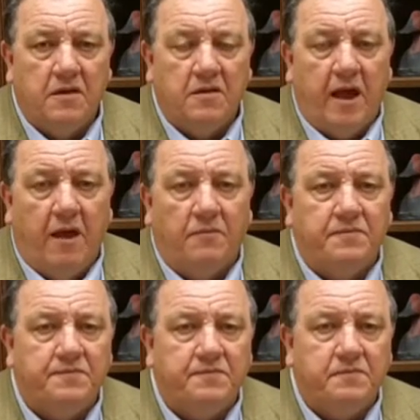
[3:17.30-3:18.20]
Now,
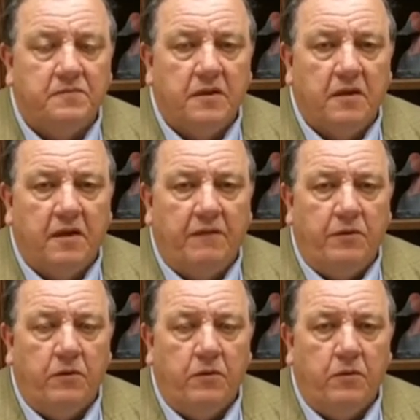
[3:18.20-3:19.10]
if
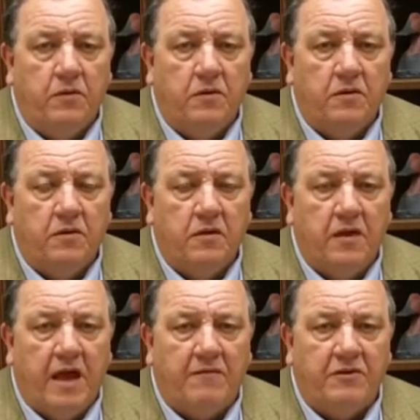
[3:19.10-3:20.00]
you
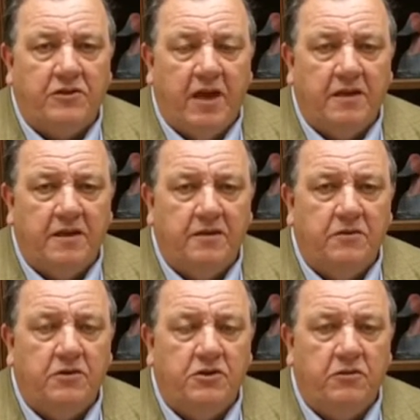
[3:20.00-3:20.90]
haven't checked into
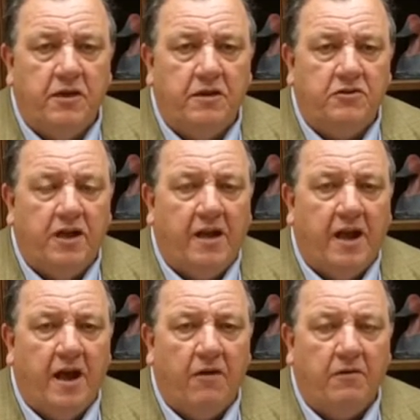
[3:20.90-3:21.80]
it, you need to check
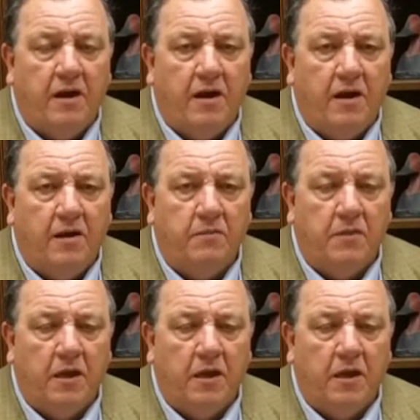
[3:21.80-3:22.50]
out our